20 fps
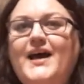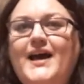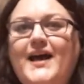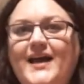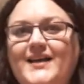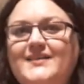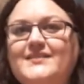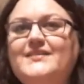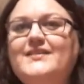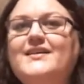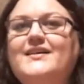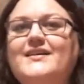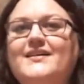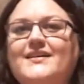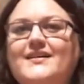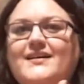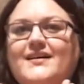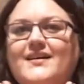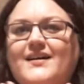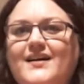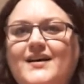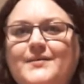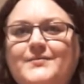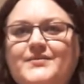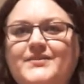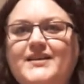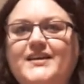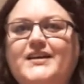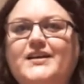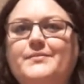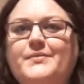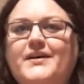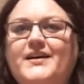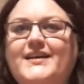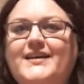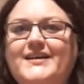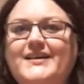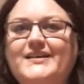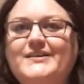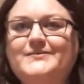And I'm saying
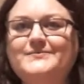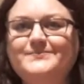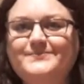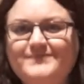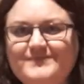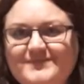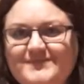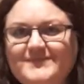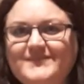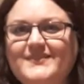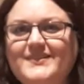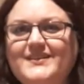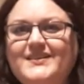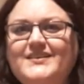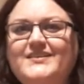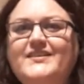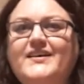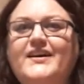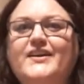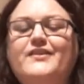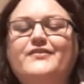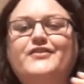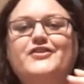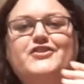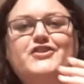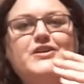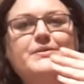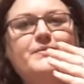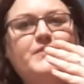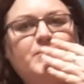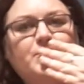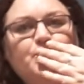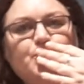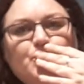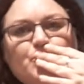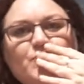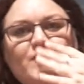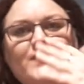goodbye here. Sign off, YouTubers.